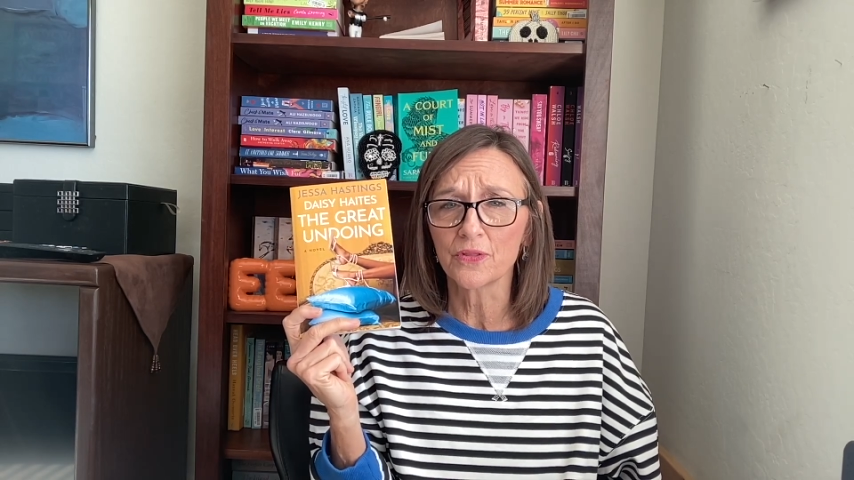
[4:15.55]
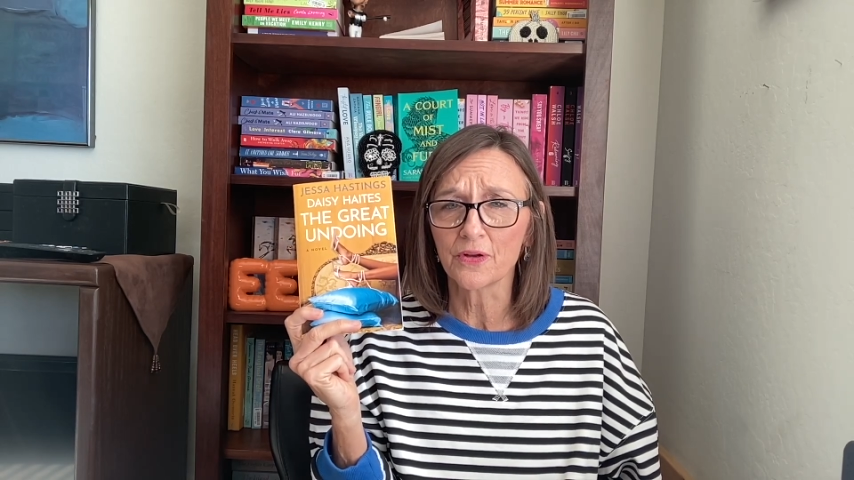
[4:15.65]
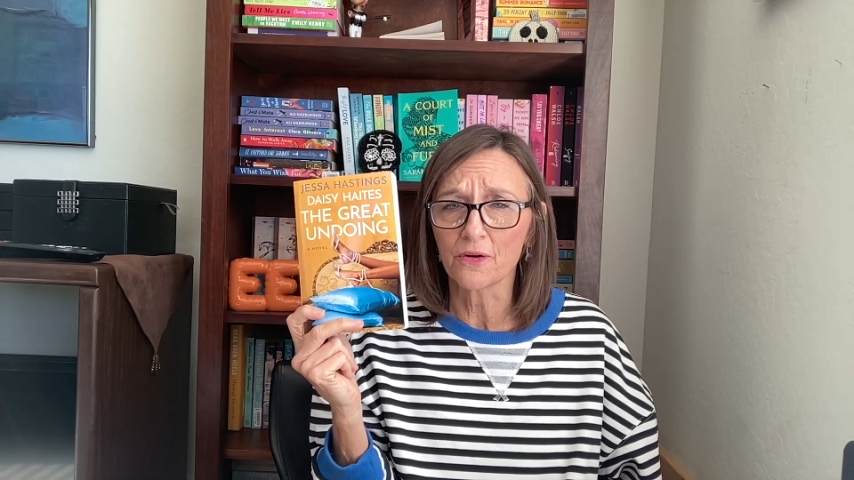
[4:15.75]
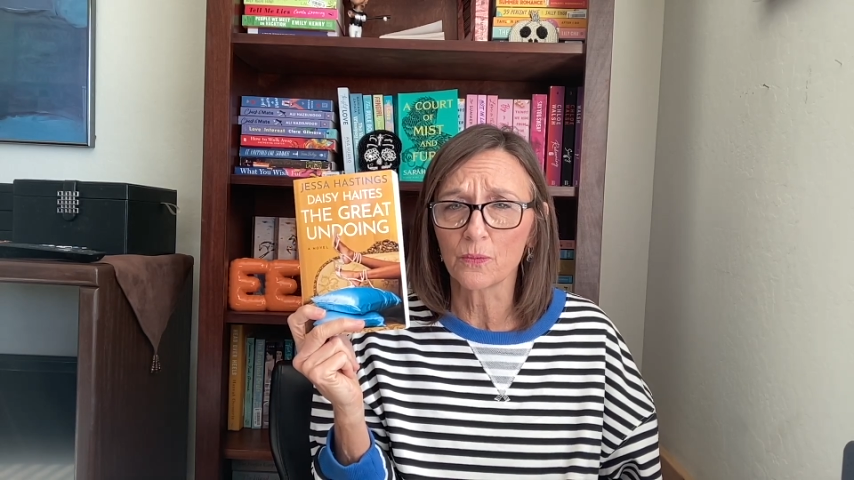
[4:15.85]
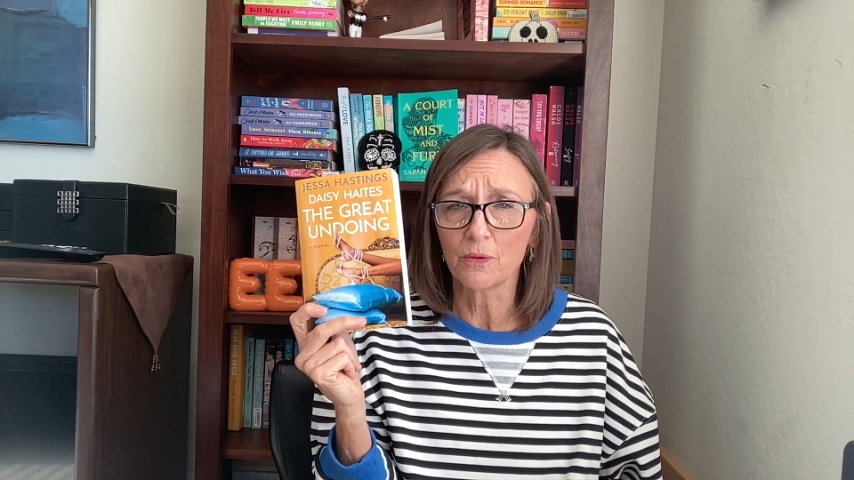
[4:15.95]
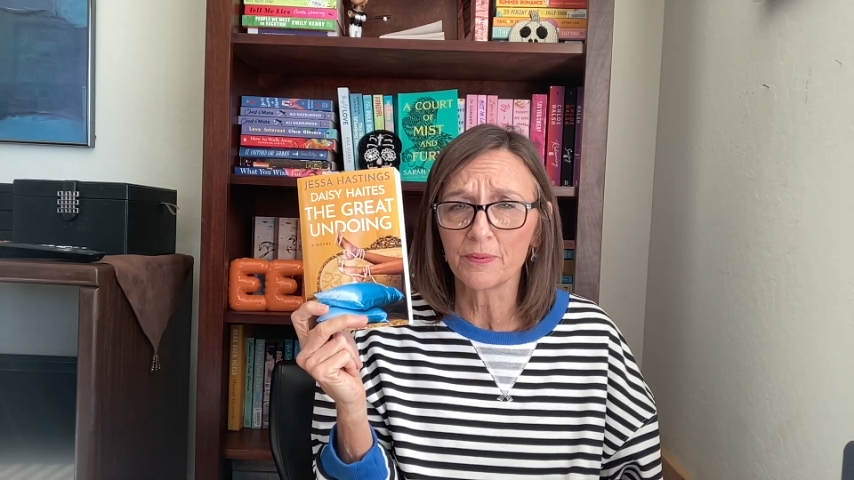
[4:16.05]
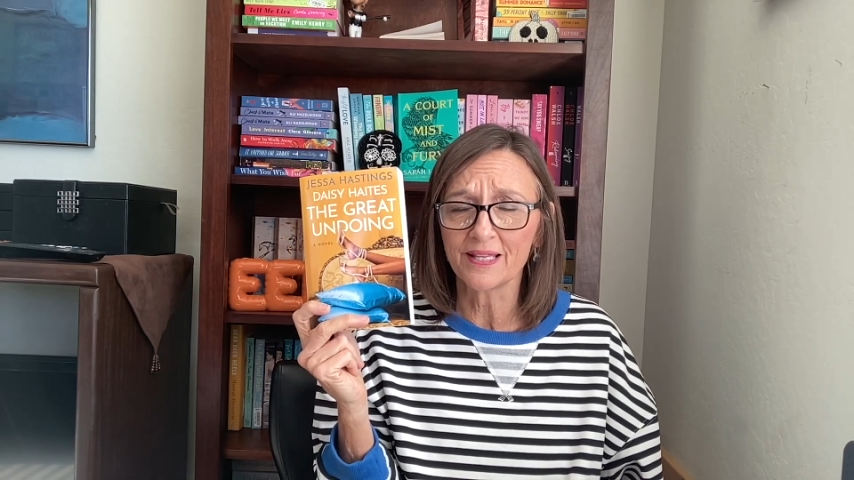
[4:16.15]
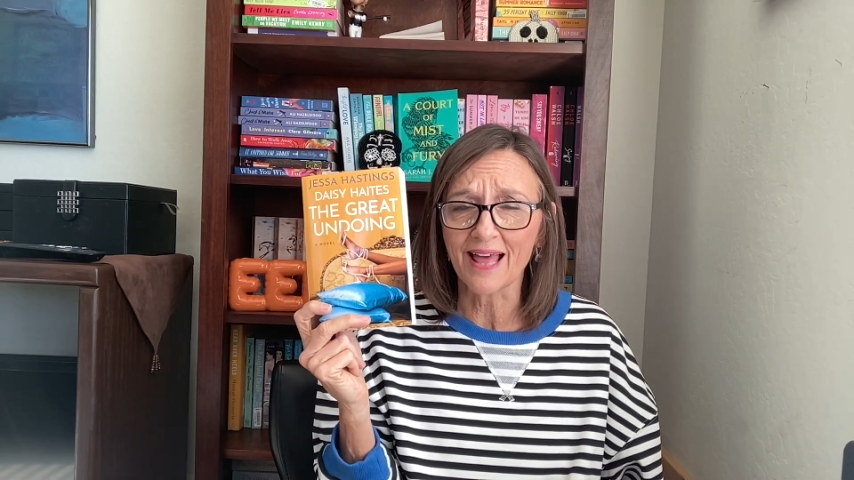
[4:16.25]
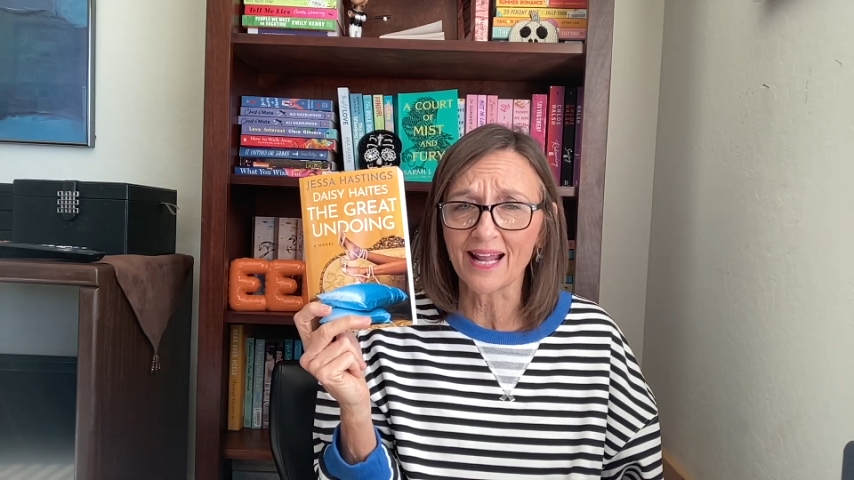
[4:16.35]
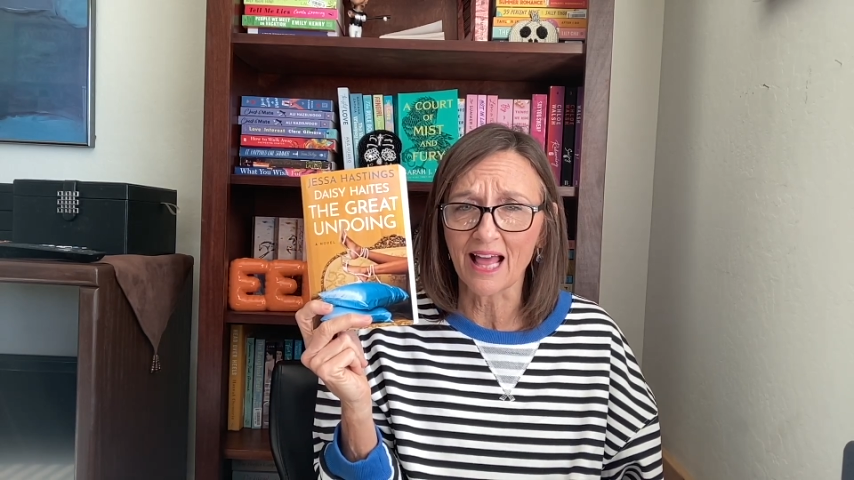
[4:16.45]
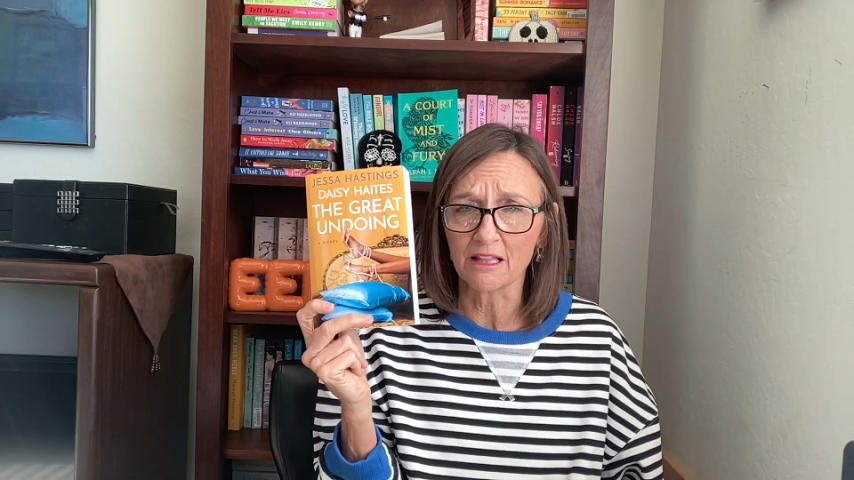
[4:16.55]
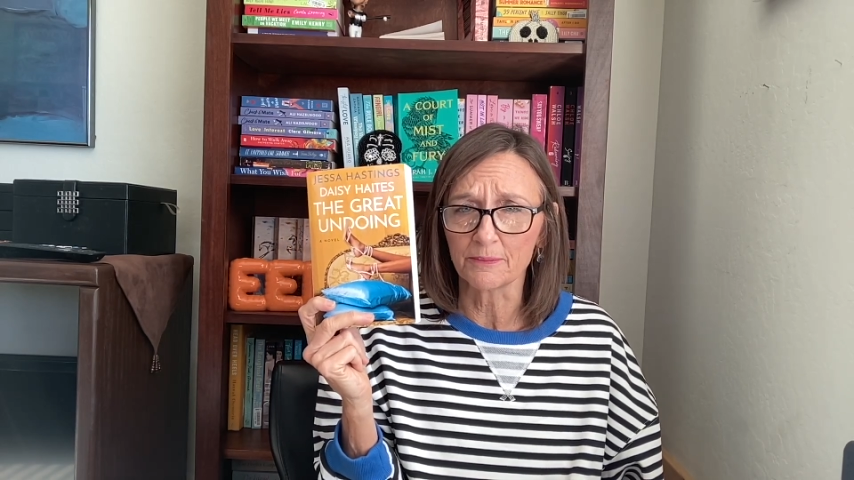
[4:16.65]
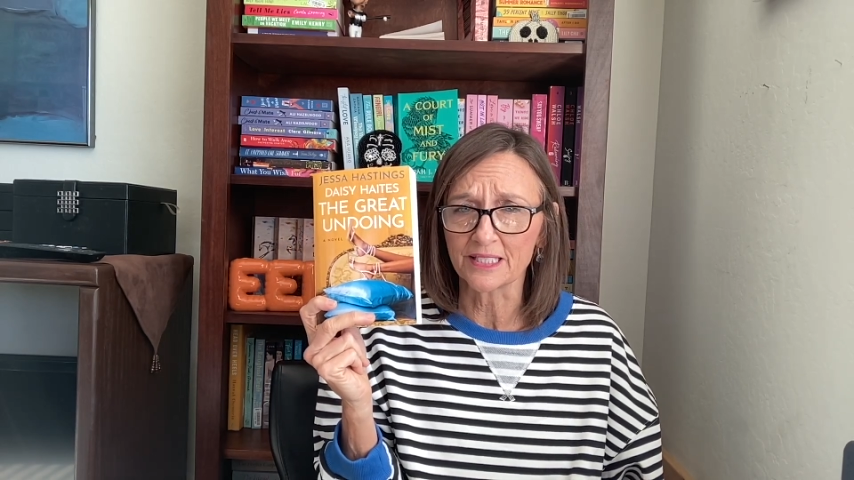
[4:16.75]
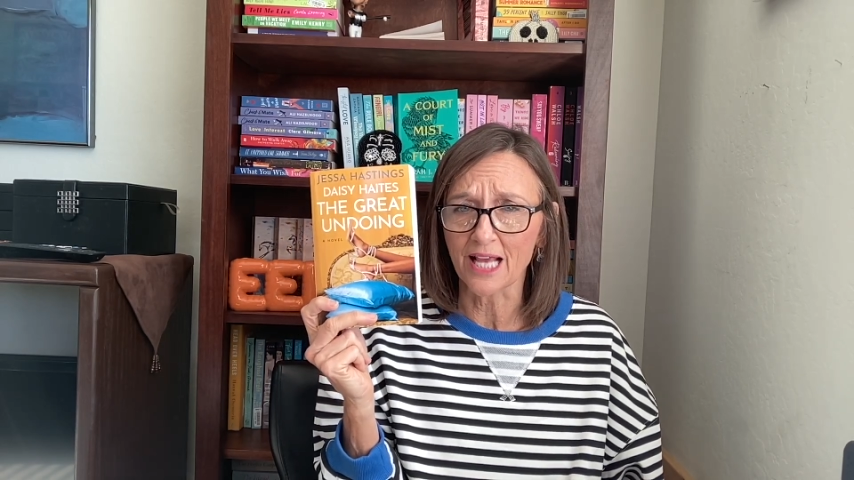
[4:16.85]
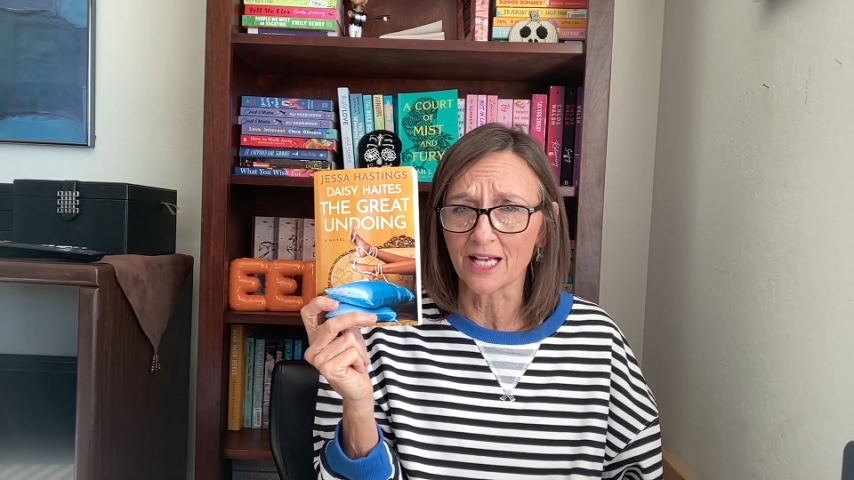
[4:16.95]
there will be that
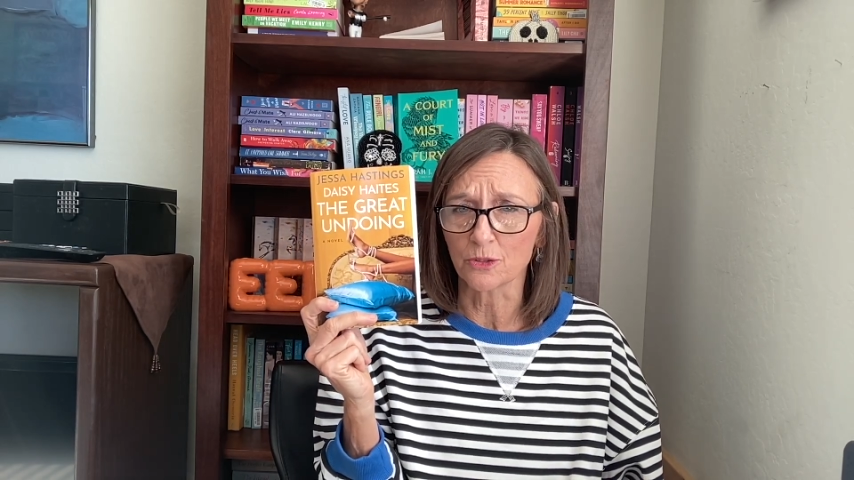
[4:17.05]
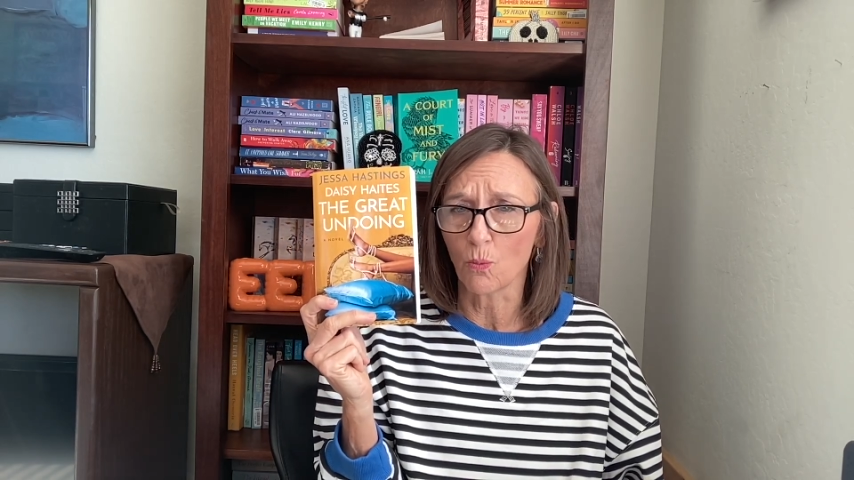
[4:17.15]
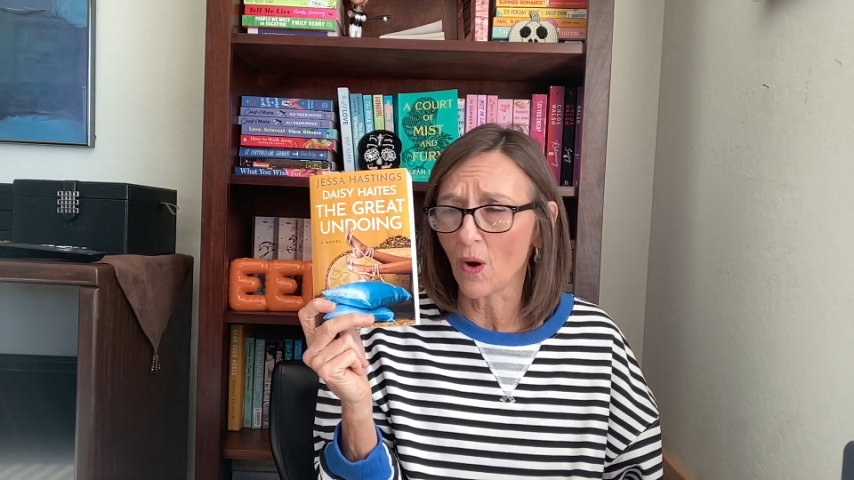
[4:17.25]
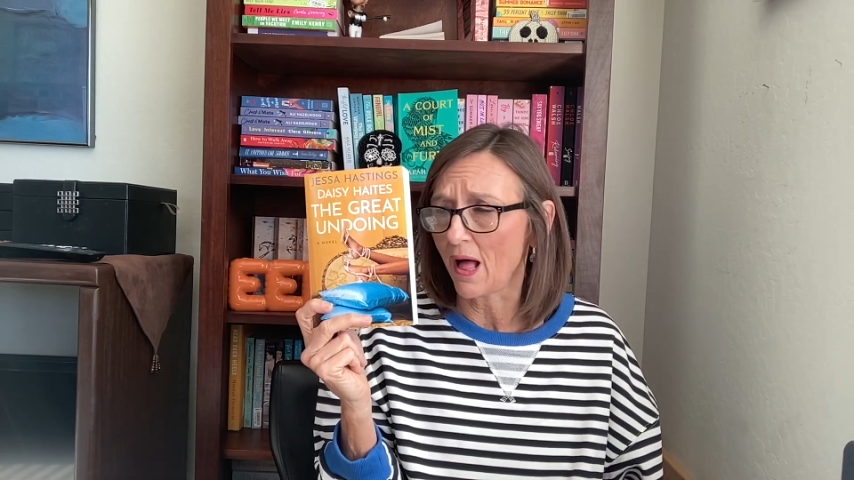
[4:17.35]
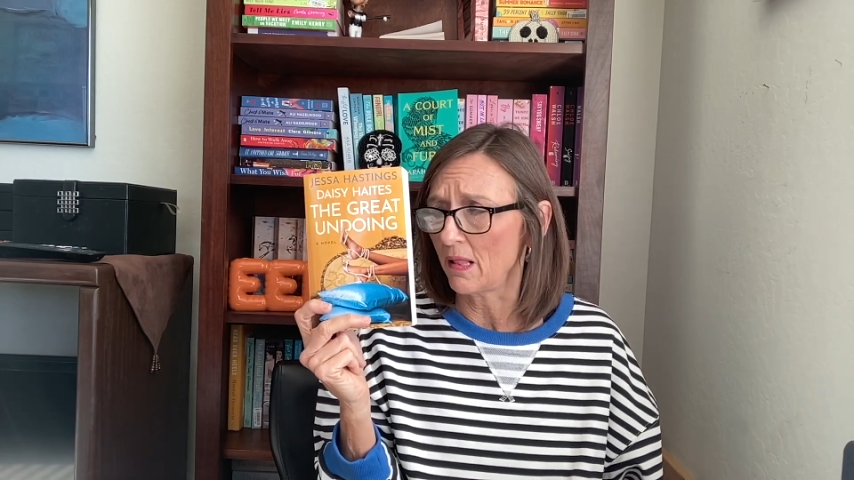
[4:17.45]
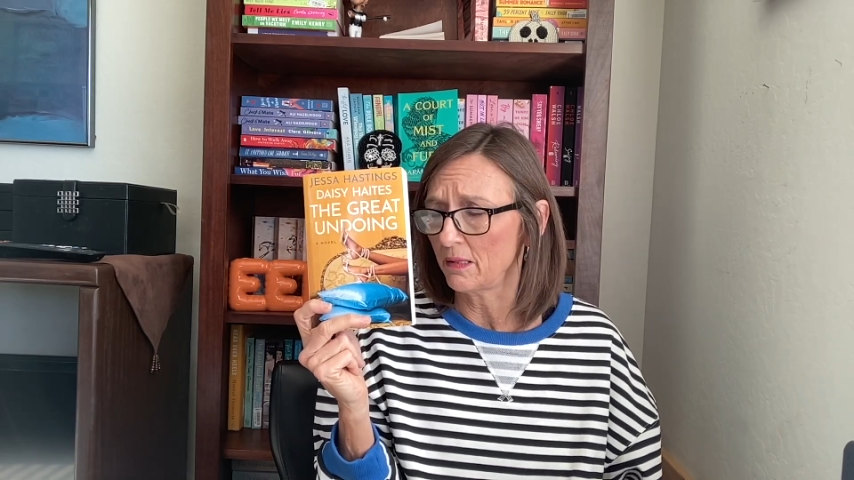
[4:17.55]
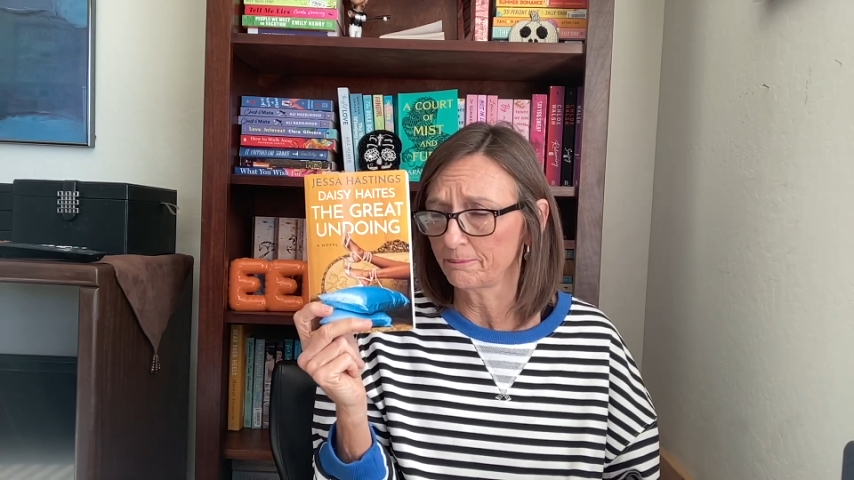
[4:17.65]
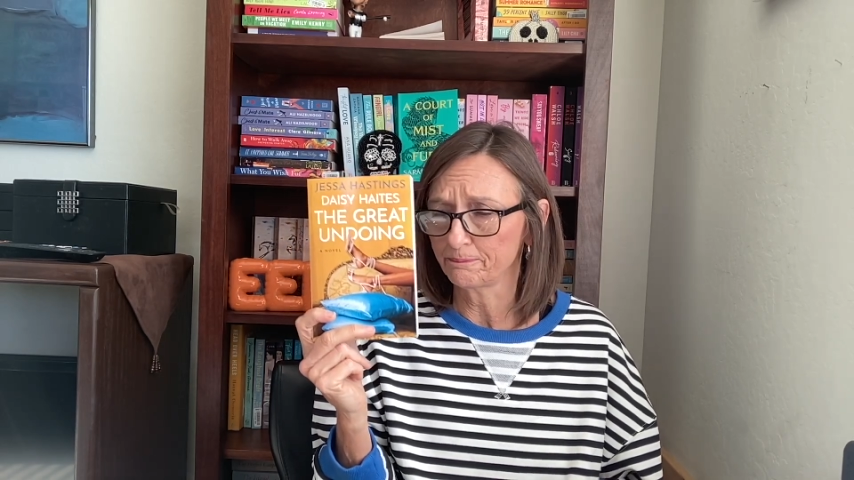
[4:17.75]
element as well.